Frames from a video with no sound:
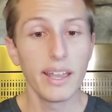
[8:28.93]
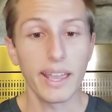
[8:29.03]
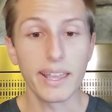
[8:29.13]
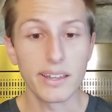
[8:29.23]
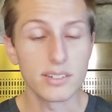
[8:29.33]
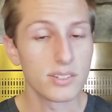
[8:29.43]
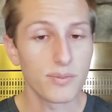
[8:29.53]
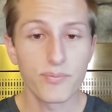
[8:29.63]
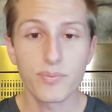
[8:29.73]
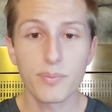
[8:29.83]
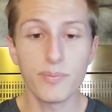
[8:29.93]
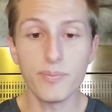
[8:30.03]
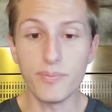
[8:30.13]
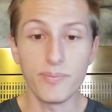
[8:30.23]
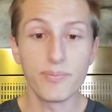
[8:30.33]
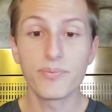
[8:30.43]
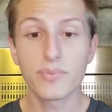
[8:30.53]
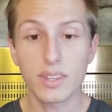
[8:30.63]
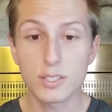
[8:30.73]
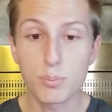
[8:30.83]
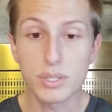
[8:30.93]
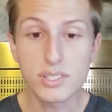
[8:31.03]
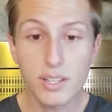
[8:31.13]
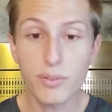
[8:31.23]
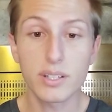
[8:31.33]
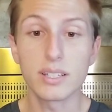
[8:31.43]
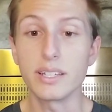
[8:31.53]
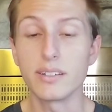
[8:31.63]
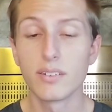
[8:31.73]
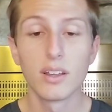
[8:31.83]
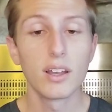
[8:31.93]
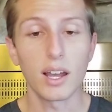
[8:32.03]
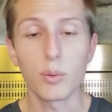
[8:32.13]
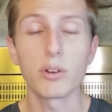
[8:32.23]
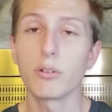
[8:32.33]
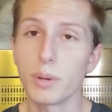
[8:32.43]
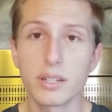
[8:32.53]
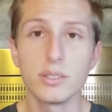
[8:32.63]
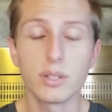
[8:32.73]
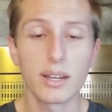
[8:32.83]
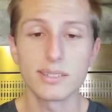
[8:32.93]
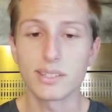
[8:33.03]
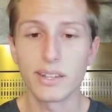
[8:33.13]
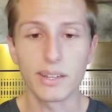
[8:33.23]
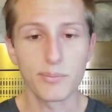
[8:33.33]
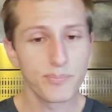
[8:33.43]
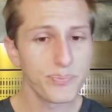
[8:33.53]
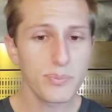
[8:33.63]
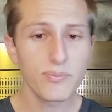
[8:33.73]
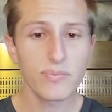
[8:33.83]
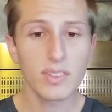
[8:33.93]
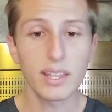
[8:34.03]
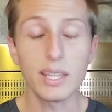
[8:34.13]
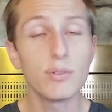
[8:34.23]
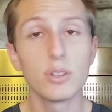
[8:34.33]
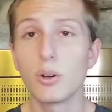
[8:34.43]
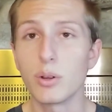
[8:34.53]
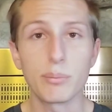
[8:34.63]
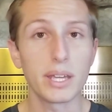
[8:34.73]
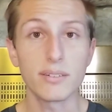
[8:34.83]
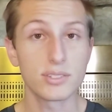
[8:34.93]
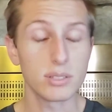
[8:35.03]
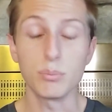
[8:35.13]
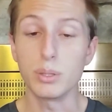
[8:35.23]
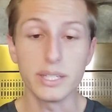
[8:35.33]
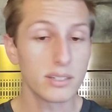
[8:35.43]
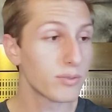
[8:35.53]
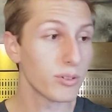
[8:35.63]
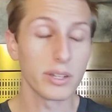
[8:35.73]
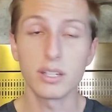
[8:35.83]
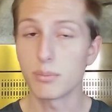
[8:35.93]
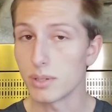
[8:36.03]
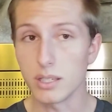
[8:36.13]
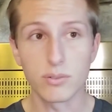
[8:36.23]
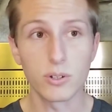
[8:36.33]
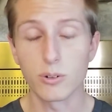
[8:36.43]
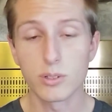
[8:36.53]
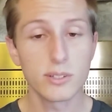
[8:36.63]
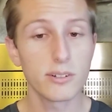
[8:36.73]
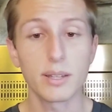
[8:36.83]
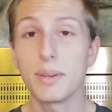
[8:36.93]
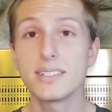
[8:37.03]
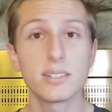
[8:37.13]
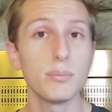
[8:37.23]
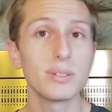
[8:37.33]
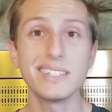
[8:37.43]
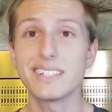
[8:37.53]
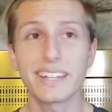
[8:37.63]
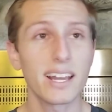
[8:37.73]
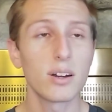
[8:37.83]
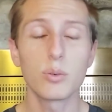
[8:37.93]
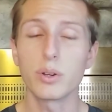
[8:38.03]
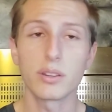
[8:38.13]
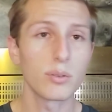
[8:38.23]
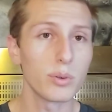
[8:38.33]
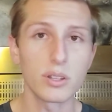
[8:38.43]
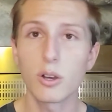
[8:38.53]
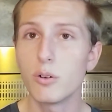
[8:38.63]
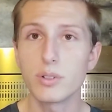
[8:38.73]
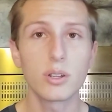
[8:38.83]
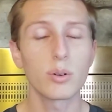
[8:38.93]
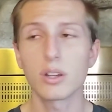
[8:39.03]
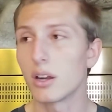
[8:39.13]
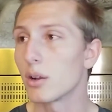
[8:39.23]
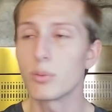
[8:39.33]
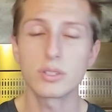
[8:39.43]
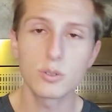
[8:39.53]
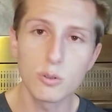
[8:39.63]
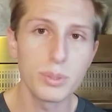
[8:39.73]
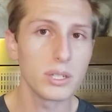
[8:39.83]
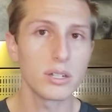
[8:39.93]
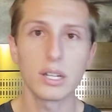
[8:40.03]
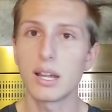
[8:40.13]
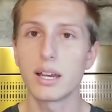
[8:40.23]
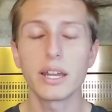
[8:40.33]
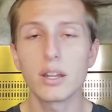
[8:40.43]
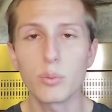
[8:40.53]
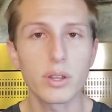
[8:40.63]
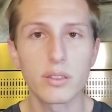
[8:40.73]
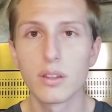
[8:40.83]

And specifically, I want to remind you guys that even though it may have seemed bleak for him even earlier, it may seem bleak now with COVID going on and with school being online and with